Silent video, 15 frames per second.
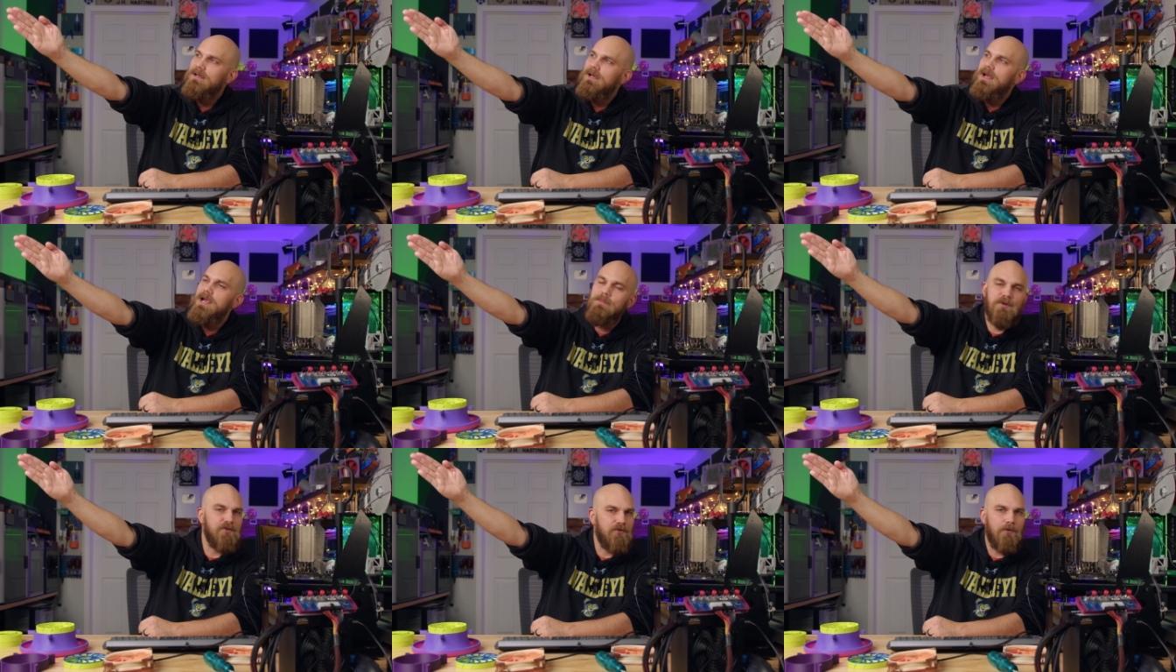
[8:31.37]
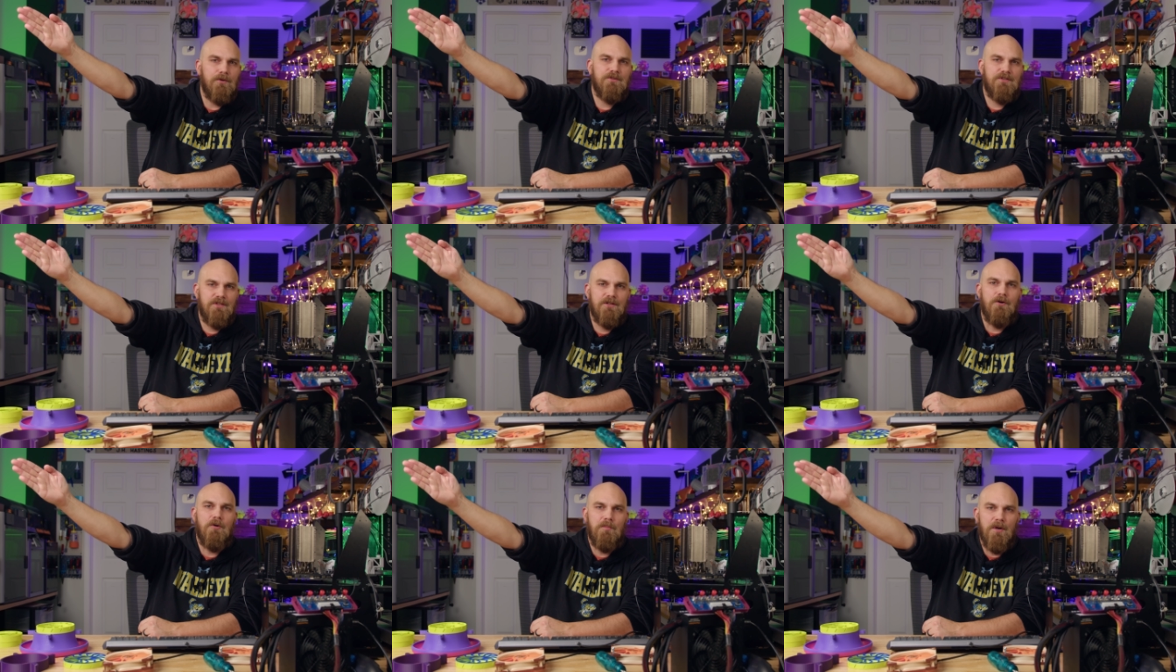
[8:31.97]
hammering towards
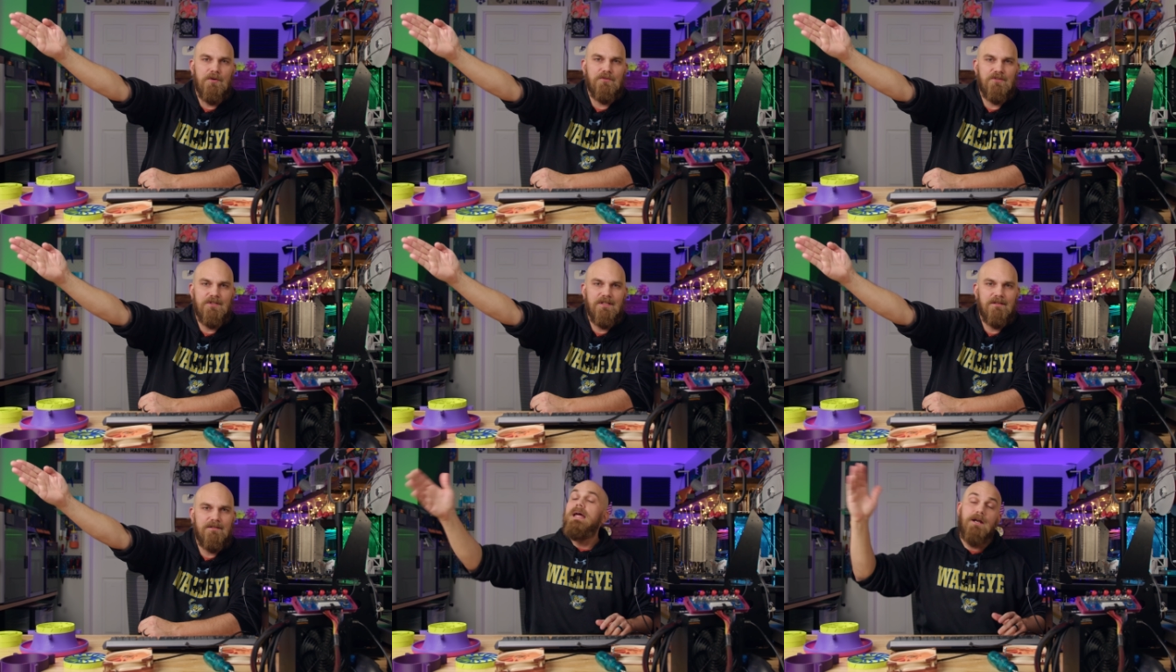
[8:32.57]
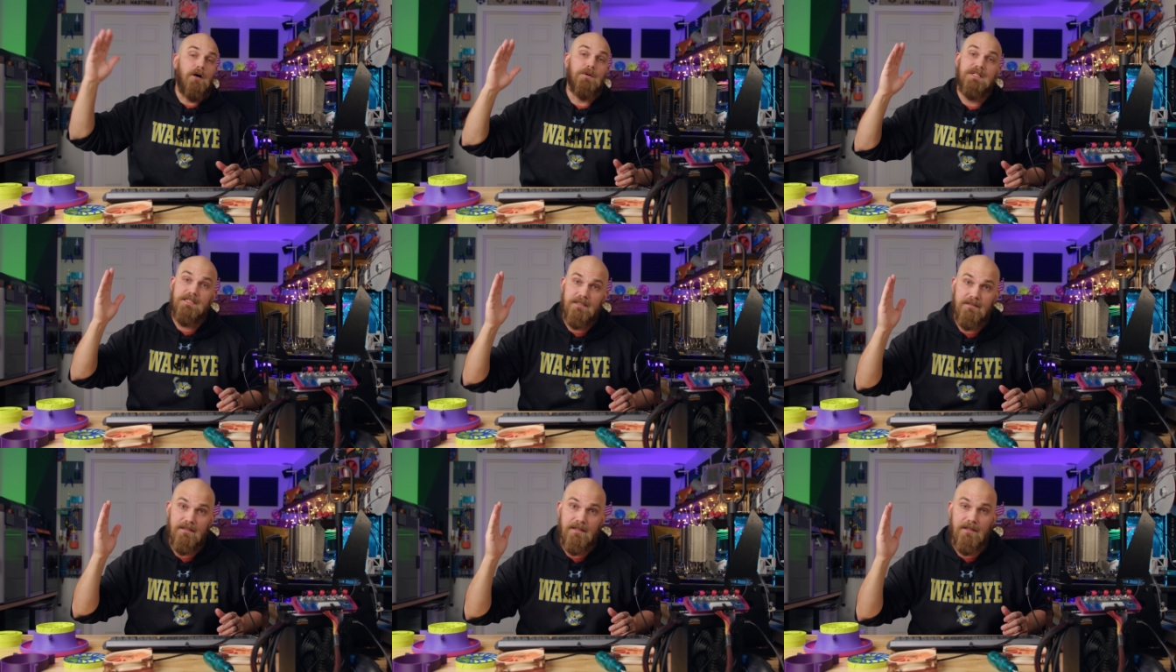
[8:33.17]
the goalpost and always,